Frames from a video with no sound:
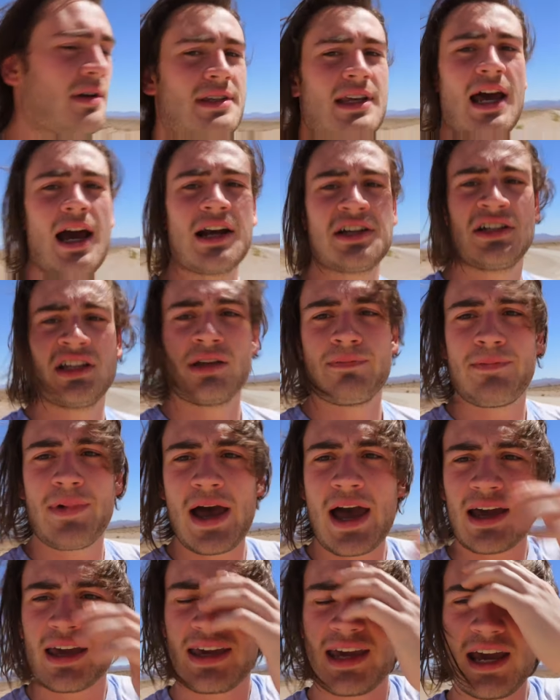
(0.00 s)
is actually the
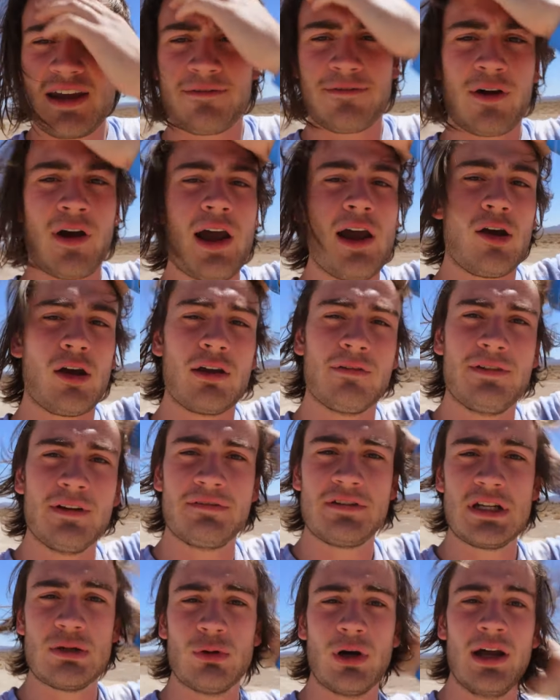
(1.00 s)
back gate for Area
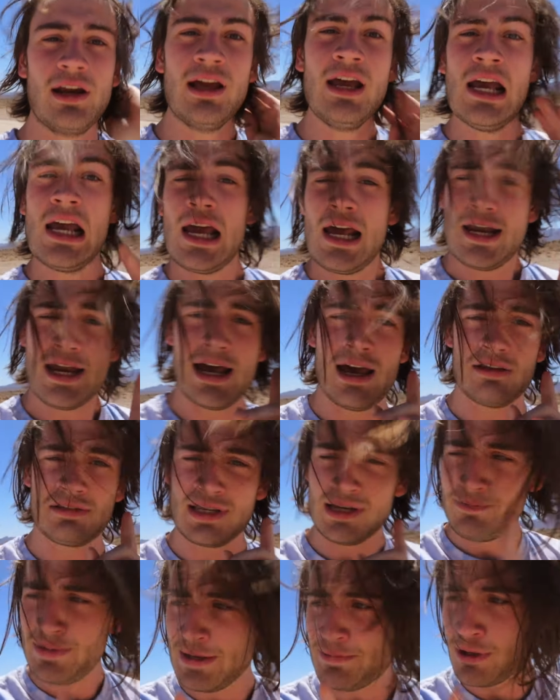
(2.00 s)
51. Now
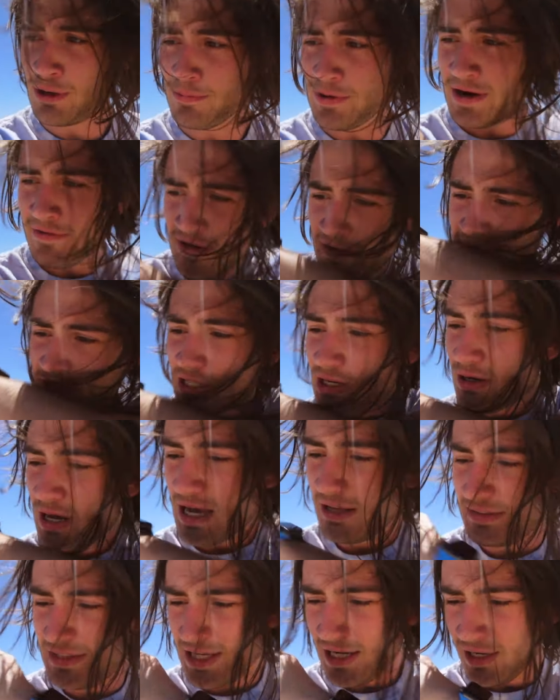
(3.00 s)
some people are brave enough to go
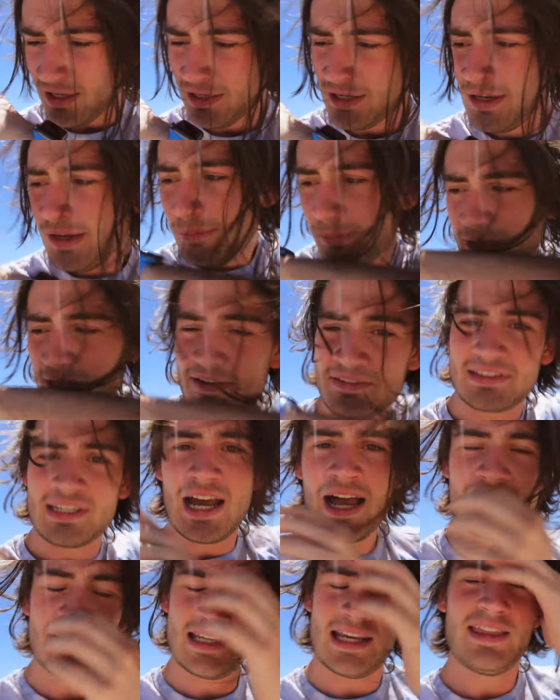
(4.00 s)
out there, but they
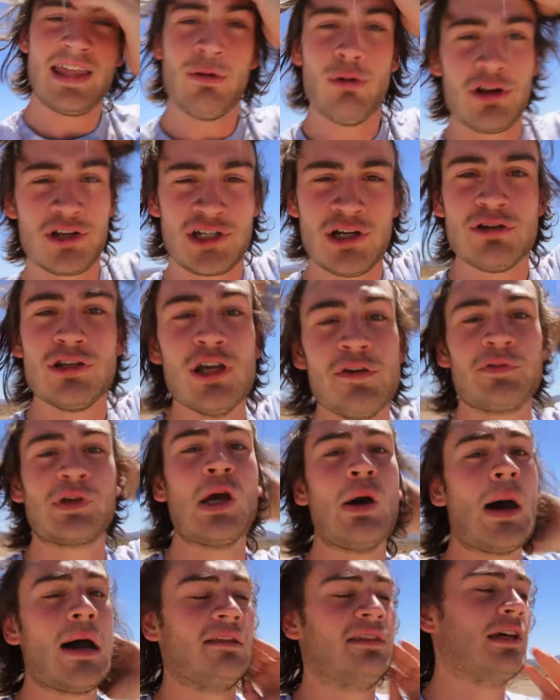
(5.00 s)
signs saying they will shoot you if you
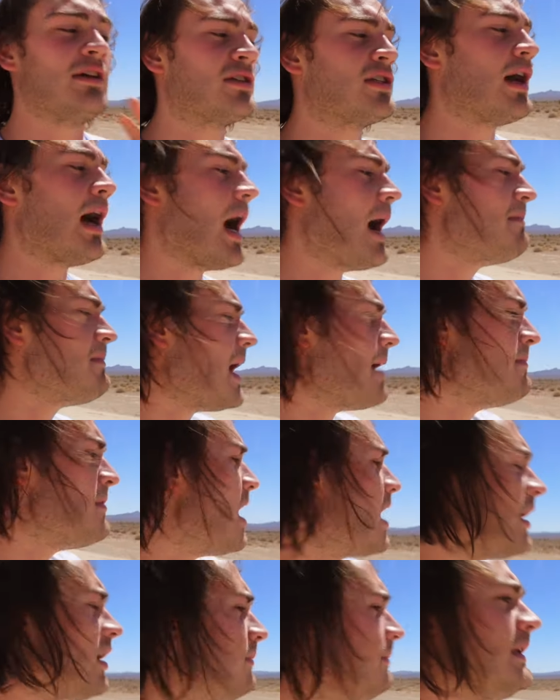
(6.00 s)
go out there. So I'm, I'm
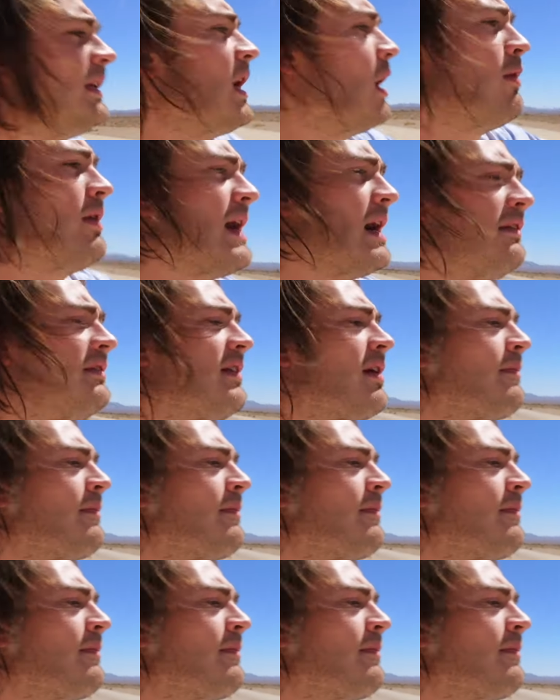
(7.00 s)
not gonna be going out